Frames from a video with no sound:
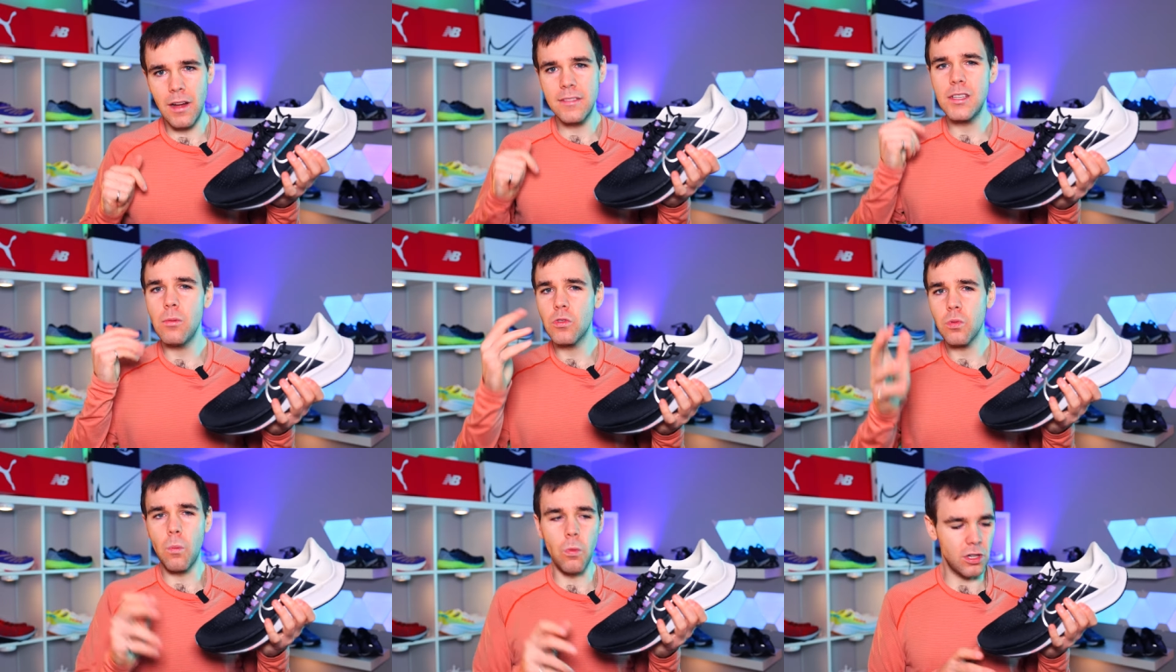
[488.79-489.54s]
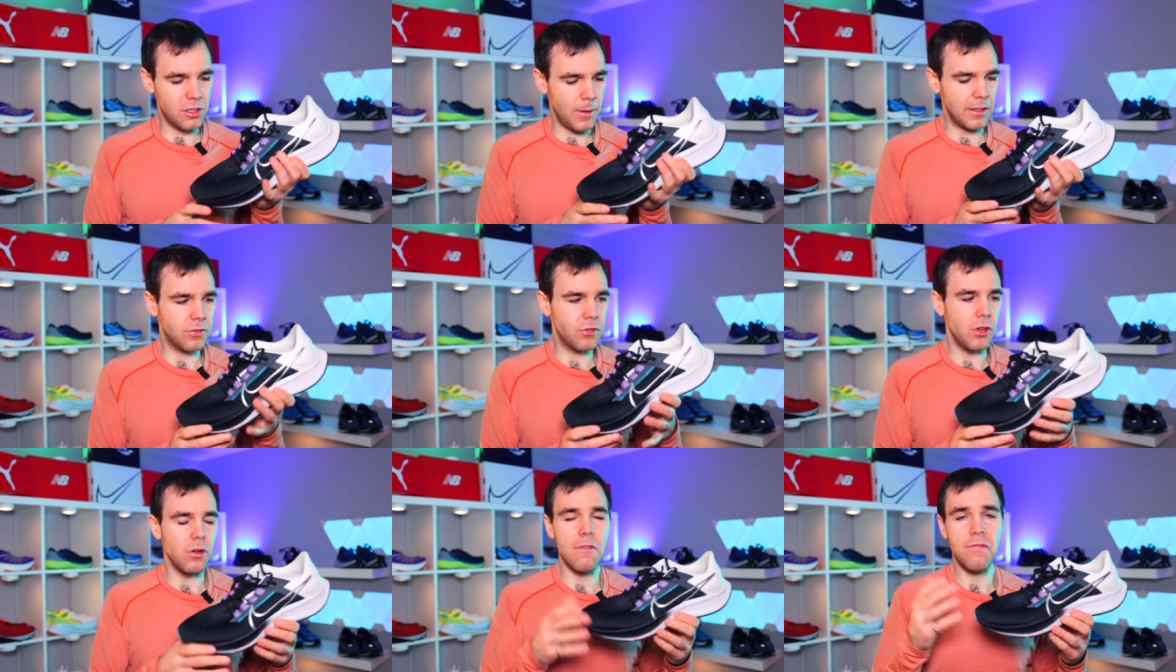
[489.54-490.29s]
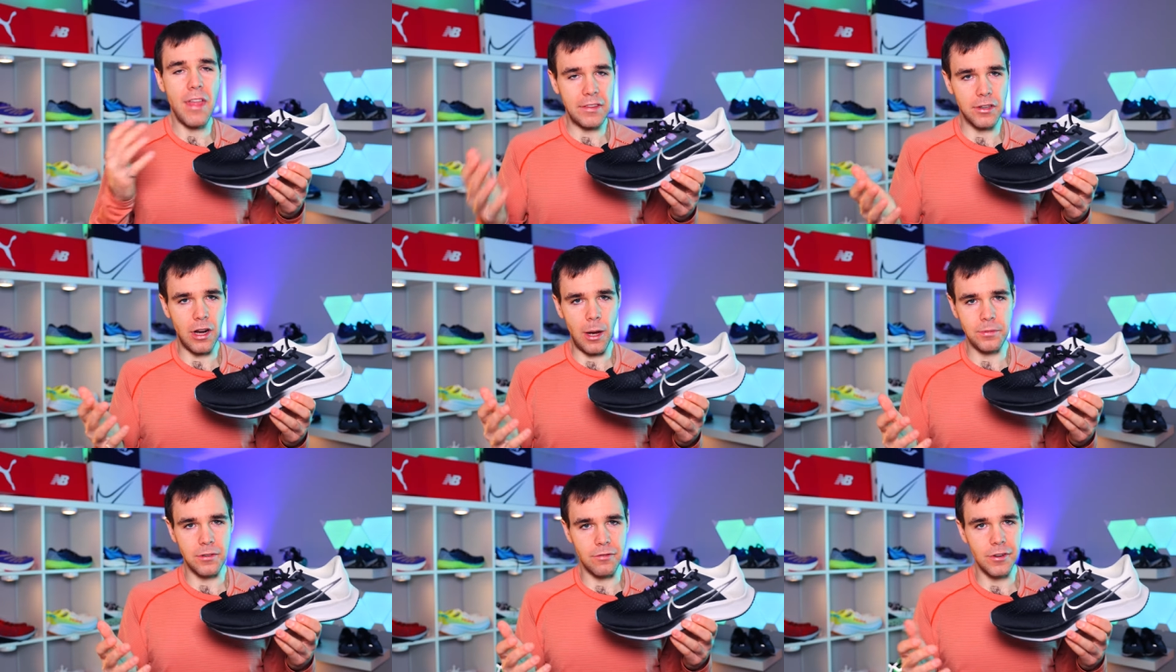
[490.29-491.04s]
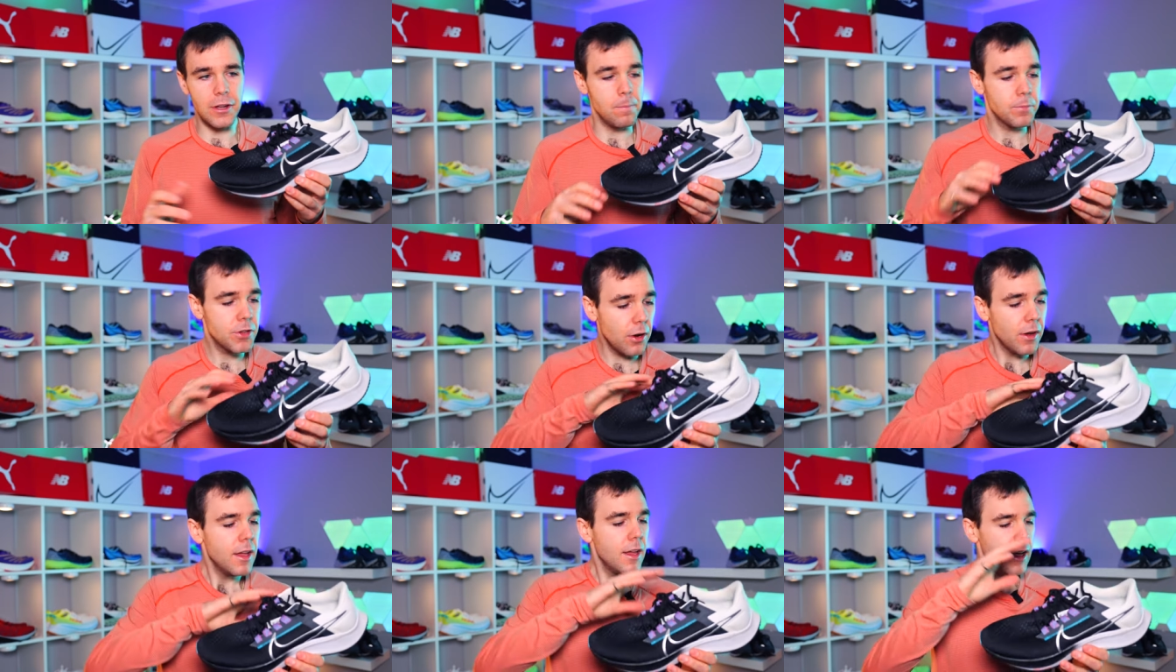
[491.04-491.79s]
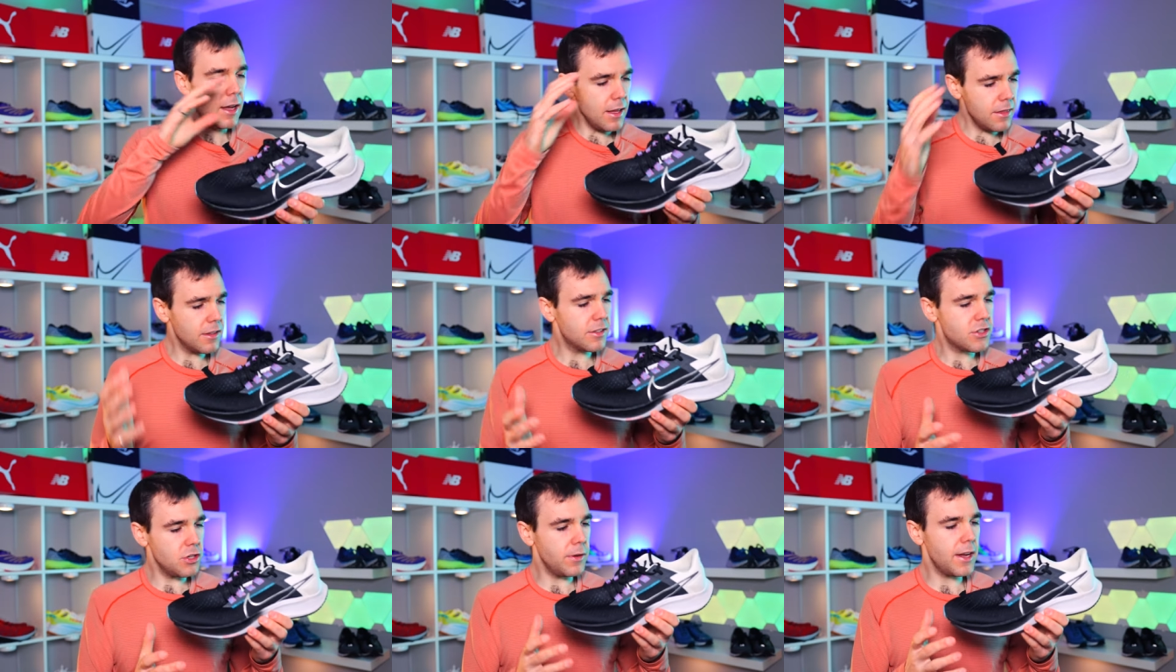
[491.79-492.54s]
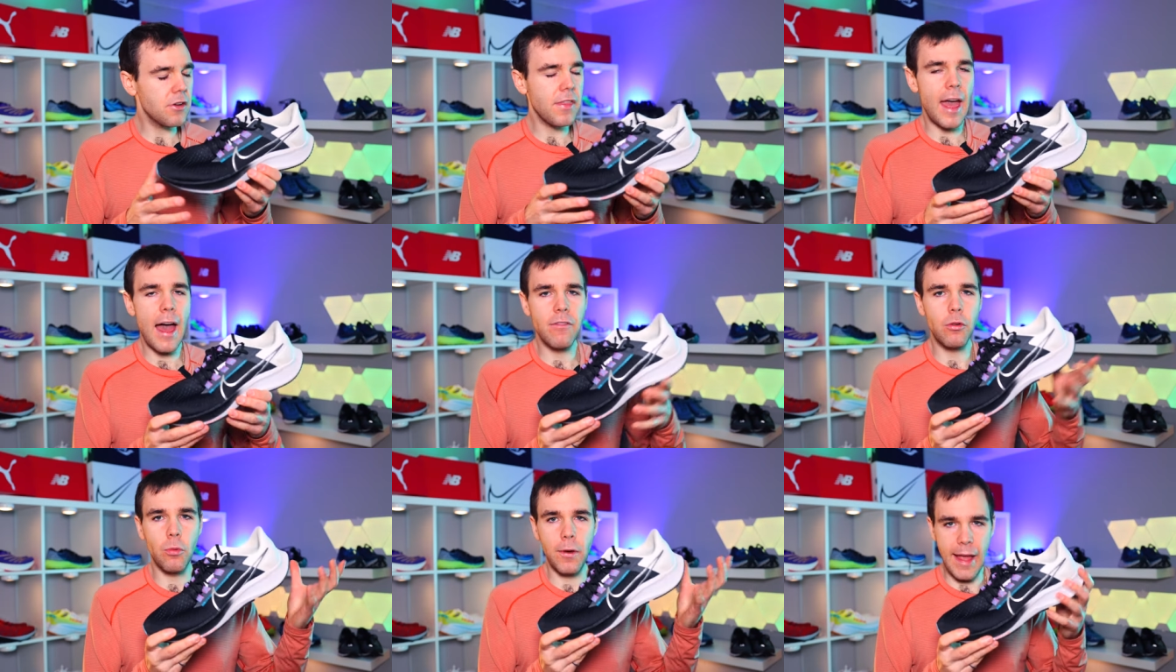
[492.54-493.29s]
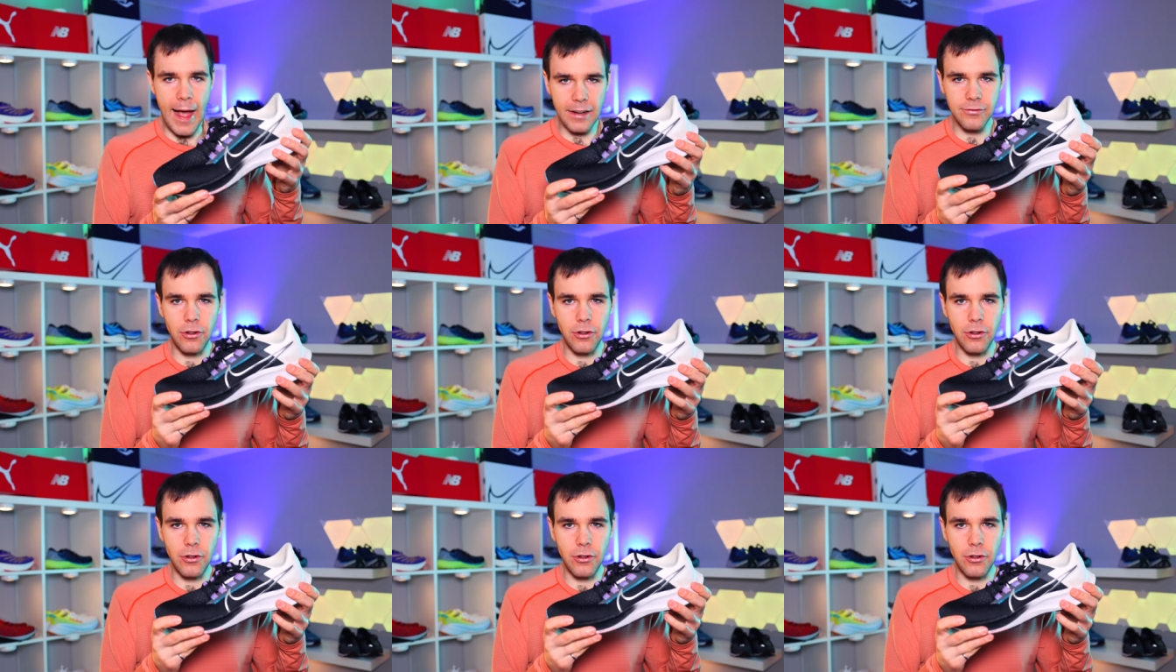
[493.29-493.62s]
on, see which one works best for you if that's an option for you. So in the shoe here, they have a React